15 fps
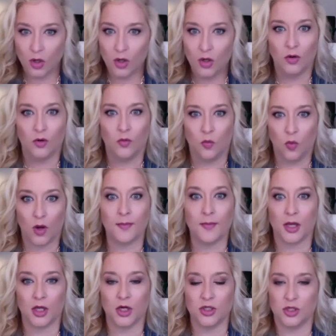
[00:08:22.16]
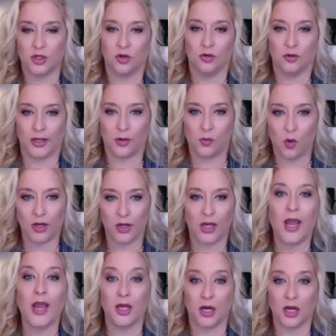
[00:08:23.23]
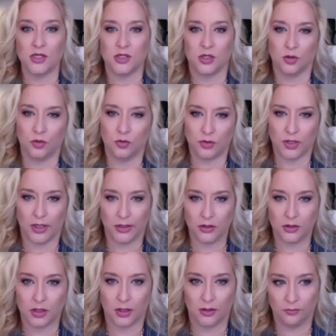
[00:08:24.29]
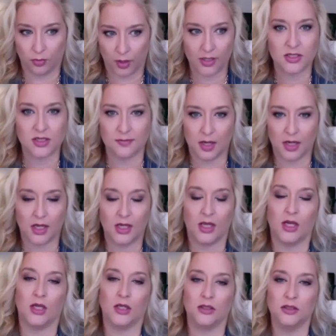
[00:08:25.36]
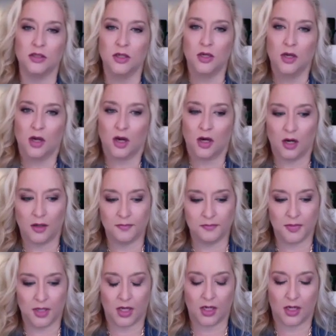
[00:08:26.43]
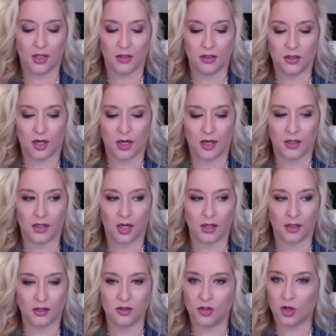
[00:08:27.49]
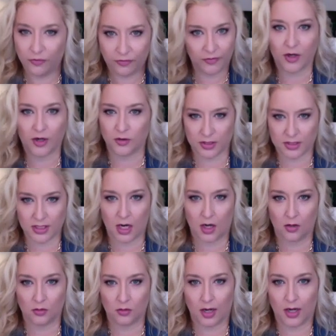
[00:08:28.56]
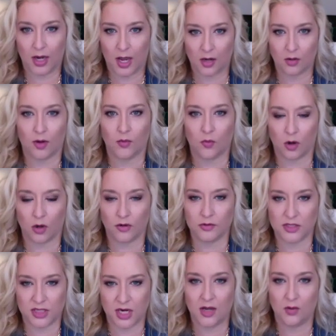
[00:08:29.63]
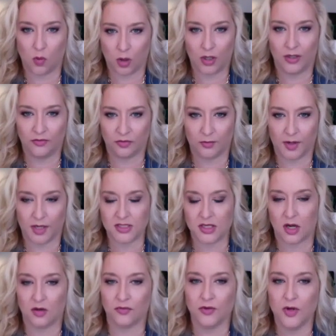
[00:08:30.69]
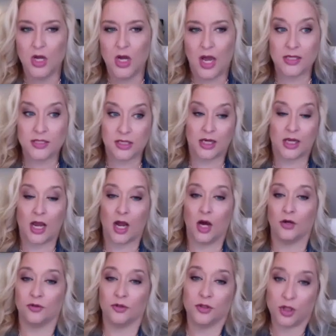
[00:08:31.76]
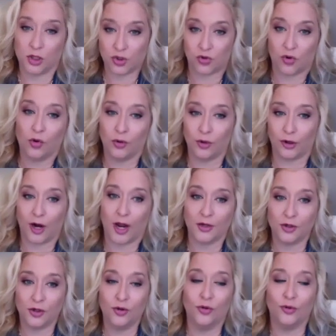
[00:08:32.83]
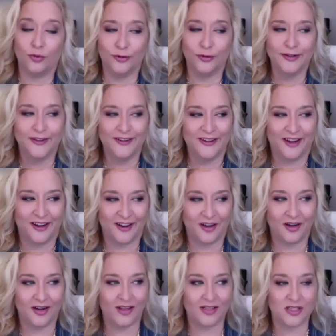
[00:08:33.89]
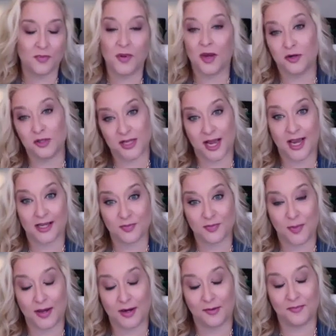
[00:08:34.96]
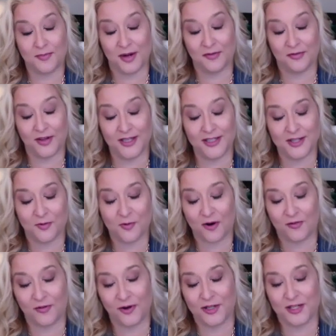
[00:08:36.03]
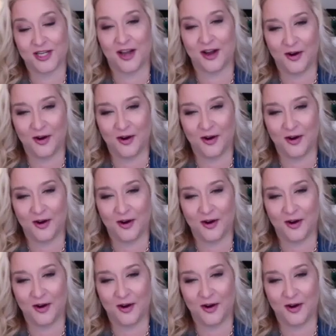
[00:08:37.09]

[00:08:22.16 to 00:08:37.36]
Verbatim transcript: what am I going to do? Like, what can I do that can bring some money in um, and I, I, go figure this out right how do i work stay working for myself yeah. as an accountant controller i knew uh, it's a better tax better benefit to work for yourself